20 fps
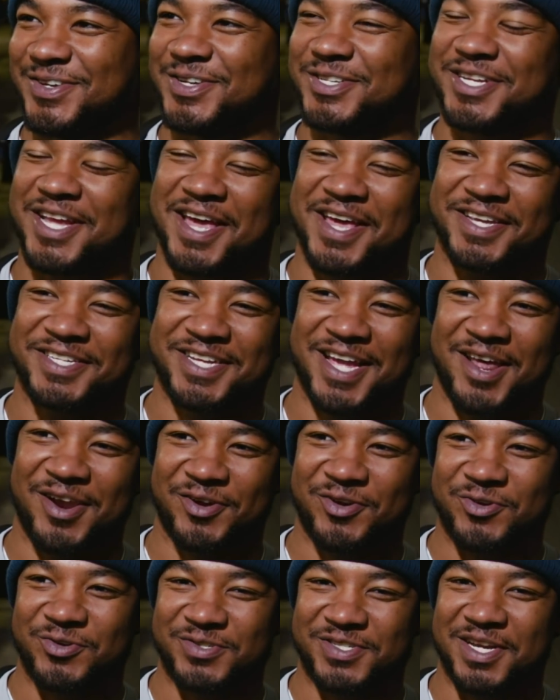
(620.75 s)
So it's kind
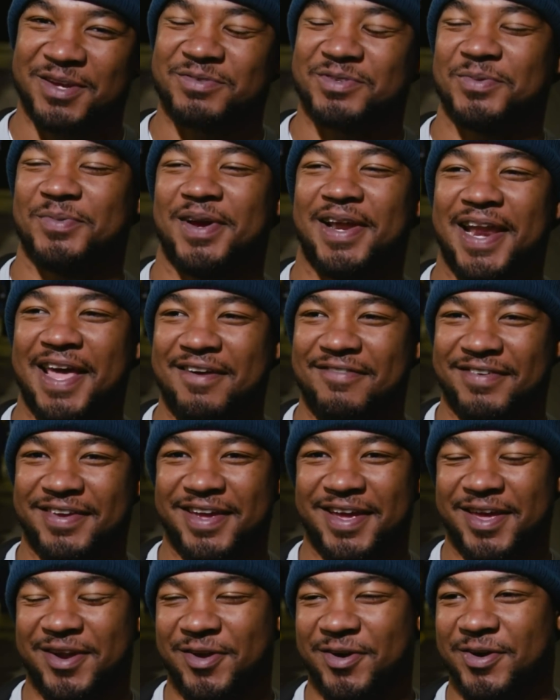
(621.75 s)
of cool, September
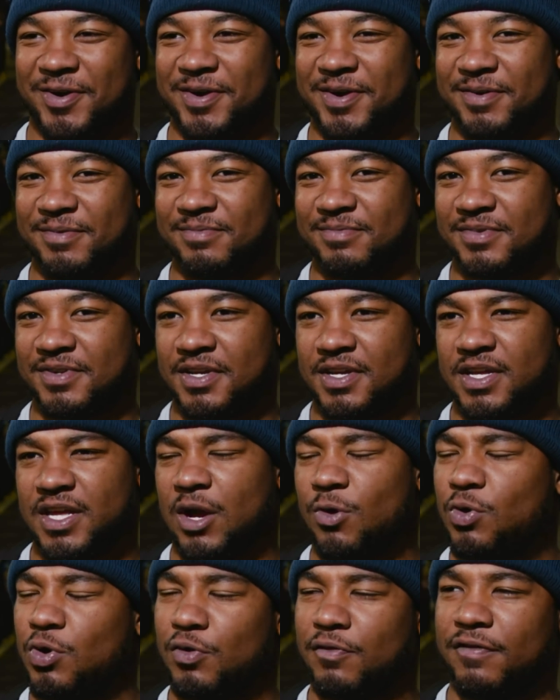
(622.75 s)
11th.
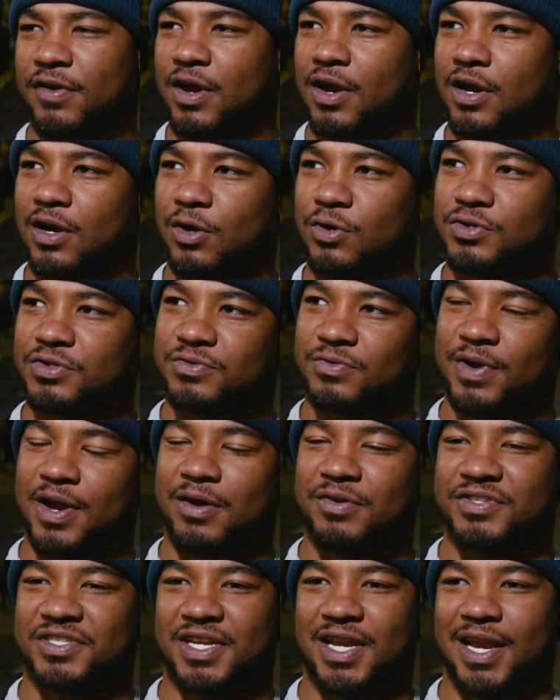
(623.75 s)
And we were very close when
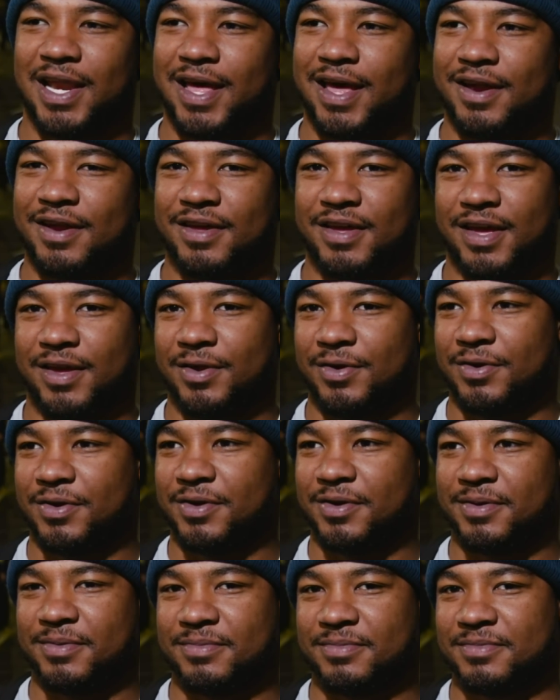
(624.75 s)
I was in Atlanta,
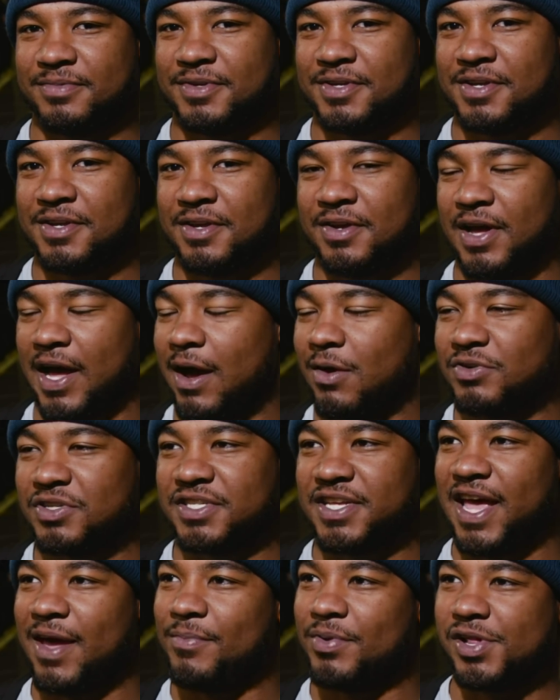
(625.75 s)
and I was
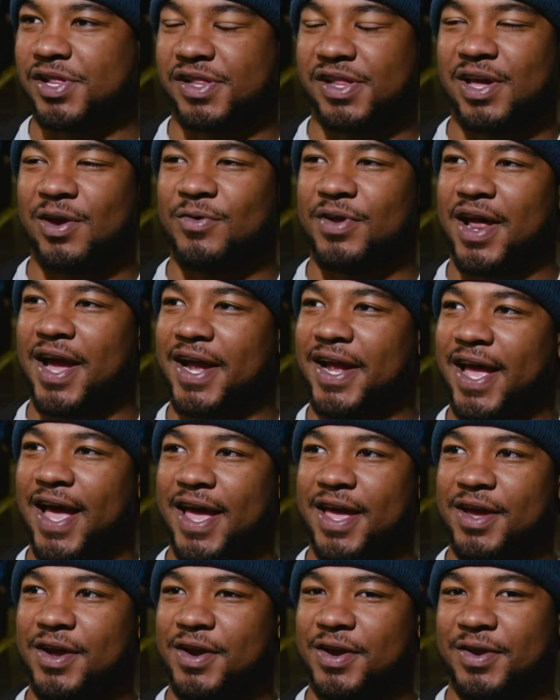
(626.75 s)
just happy to see him when I
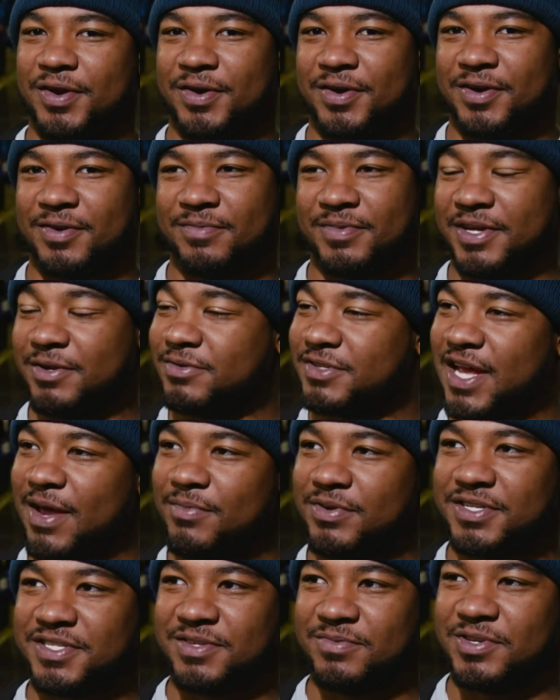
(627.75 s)
got here, and he was
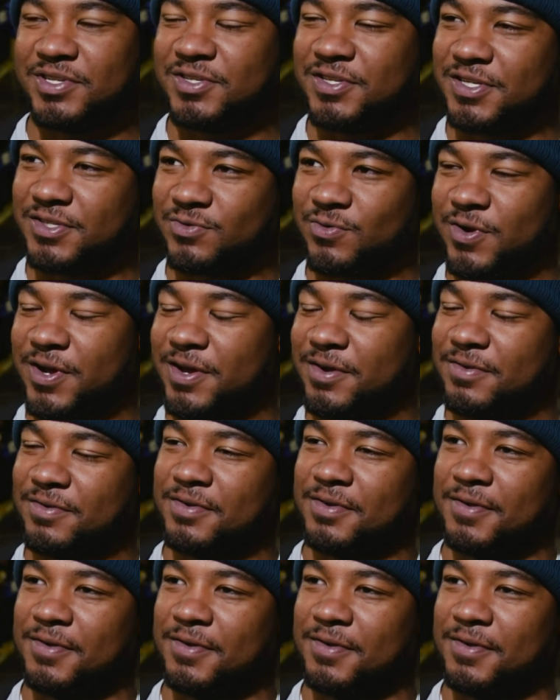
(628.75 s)
happy to see me as well.